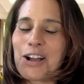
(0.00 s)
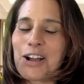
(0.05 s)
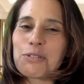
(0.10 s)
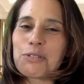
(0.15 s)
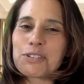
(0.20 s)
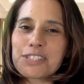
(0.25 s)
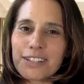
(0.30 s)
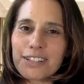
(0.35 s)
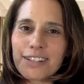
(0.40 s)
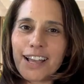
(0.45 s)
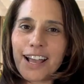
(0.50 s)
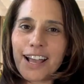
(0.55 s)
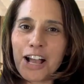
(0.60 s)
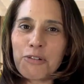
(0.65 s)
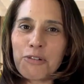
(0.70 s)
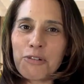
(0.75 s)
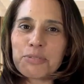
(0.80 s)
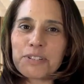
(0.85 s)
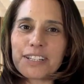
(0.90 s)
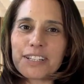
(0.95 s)
what's going to
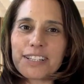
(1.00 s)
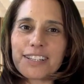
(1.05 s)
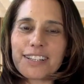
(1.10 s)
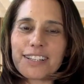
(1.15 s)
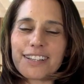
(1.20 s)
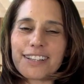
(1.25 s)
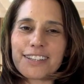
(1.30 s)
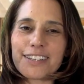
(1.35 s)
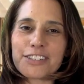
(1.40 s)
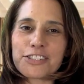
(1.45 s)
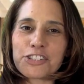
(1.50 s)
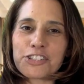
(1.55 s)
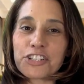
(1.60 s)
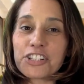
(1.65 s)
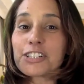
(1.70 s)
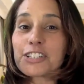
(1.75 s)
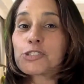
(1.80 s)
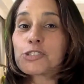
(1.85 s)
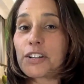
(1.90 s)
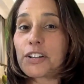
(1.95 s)
happen is you're
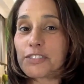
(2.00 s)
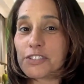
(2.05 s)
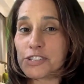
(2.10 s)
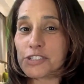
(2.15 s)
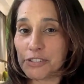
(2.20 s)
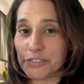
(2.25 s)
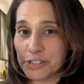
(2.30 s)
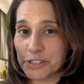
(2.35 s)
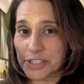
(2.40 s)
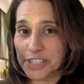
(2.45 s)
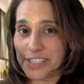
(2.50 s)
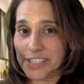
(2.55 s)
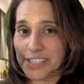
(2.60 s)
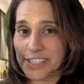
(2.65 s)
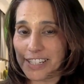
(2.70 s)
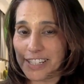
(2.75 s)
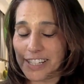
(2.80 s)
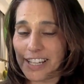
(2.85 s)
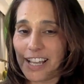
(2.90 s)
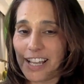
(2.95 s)
going to drive yourself
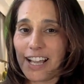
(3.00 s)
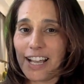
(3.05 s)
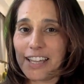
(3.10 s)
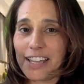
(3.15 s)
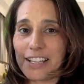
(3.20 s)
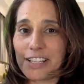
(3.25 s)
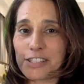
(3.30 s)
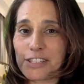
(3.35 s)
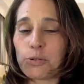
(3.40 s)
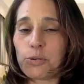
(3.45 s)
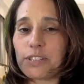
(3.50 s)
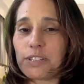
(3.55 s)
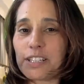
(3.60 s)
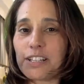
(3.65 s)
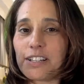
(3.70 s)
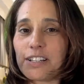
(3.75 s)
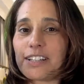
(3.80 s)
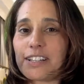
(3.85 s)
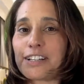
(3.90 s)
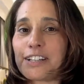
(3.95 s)
crazy and that's only
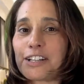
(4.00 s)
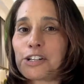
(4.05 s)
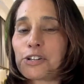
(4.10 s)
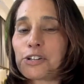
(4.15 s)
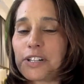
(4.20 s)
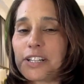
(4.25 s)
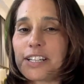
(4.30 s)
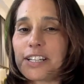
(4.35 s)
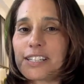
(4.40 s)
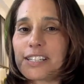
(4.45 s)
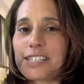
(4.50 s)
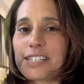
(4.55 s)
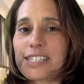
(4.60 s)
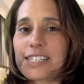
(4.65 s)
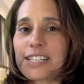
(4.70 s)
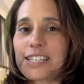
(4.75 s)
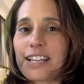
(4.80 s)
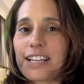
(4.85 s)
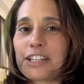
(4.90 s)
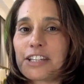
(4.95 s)
going to increase
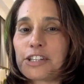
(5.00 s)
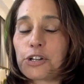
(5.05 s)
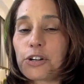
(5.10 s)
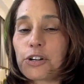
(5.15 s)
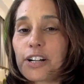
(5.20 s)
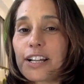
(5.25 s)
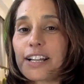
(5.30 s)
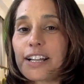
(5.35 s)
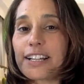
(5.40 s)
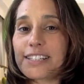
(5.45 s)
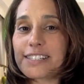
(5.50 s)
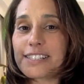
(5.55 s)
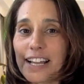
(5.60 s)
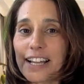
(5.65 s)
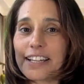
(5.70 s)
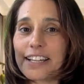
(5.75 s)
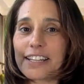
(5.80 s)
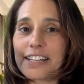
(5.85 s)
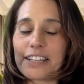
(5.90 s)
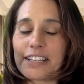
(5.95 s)
your
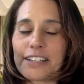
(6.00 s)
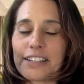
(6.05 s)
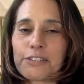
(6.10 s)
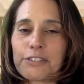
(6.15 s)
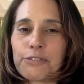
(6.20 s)
anxiety,